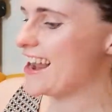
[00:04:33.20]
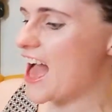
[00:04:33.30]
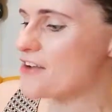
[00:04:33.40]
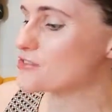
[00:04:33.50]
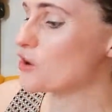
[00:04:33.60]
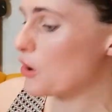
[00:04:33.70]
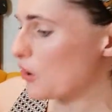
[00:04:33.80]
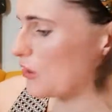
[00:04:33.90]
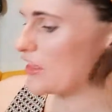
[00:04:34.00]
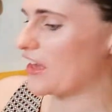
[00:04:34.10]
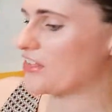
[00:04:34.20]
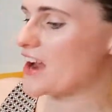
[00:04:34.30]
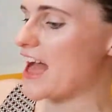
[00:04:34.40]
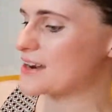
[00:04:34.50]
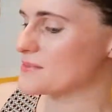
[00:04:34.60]
laughed all the other
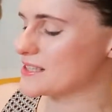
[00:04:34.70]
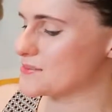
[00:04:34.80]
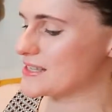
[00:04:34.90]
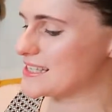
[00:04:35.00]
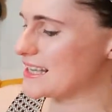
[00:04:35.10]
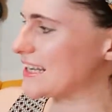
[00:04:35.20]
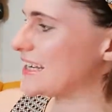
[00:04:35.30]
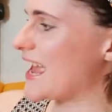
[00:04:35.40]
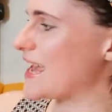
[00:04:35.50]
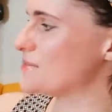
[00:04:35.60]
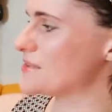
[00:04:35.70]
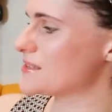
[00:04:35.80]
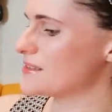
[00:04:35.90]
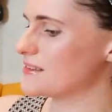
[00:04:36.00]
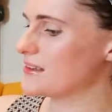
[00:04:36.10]
animals with silly
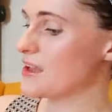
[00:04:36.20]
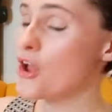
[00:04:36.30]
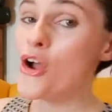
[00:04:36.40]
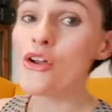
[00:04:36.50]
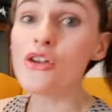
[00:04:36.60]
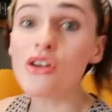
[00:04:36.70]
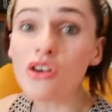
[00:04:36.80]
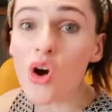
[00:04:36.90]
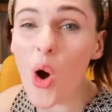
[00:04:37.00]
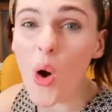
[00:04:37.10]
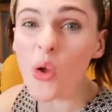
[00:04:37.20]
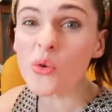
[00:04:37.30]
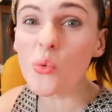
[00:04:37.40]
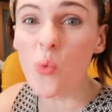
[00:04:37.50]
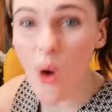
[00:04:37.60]
names. You're
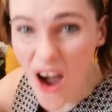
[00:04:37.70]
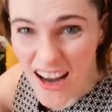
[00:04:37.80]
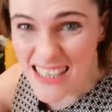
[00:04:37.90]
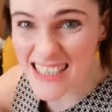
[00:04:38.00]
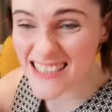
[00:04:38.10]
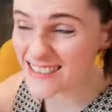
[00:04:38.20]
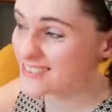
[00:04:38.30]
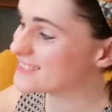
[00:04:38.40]
called what?